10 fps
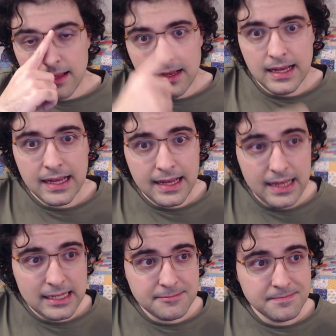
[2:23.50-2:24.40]

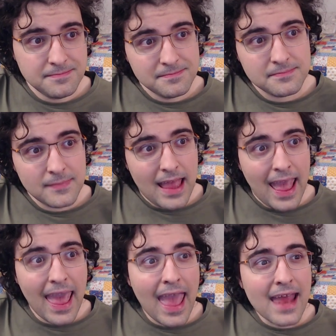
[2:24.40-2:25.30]
um,
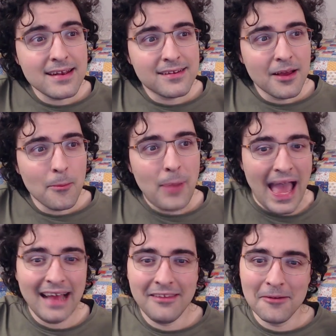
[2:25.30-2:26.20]
and
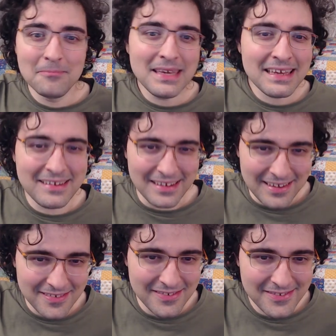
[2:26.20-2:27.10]

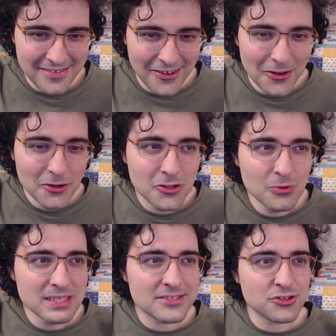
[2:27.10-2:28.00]
Palamedes,
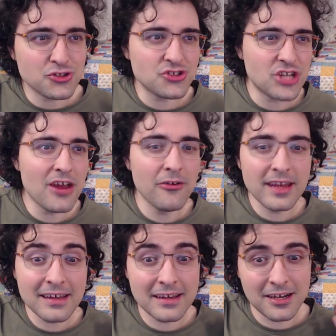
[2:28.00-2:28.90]
who is
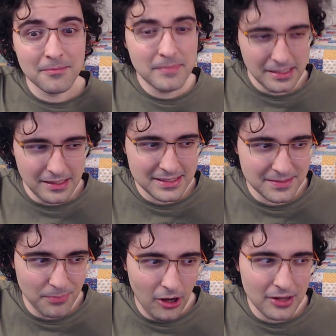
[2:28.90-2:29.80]
sharing Camilla's
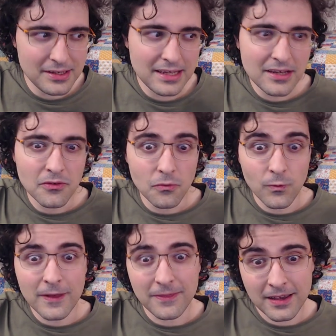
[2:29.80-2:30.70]
body
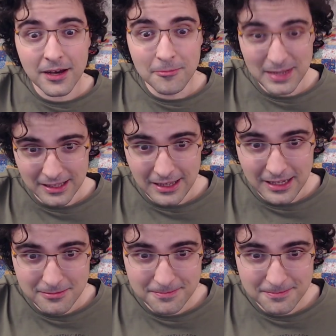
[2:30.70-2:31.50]
with Camilla.